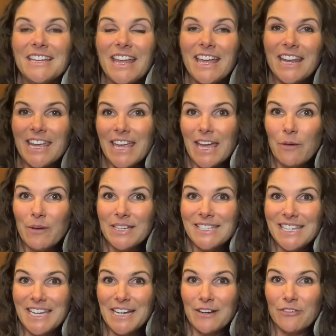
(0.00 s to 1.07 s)
And I can't wait to
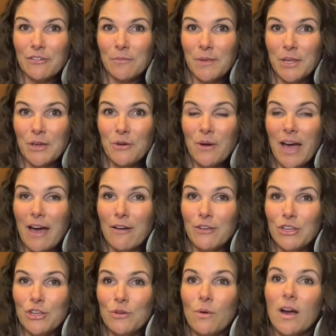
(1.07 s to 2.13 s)
hear from you how
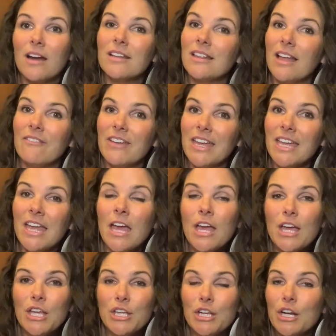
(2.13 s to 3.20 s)
you are loving
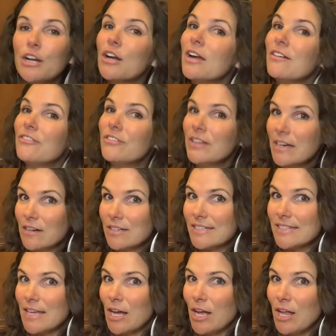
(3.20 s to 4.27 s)
your
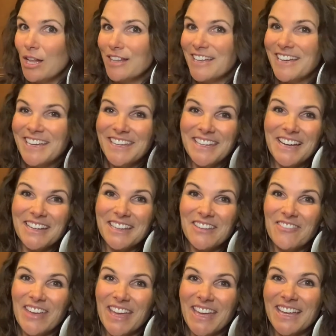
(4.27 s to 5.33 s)
Flairosol Young Living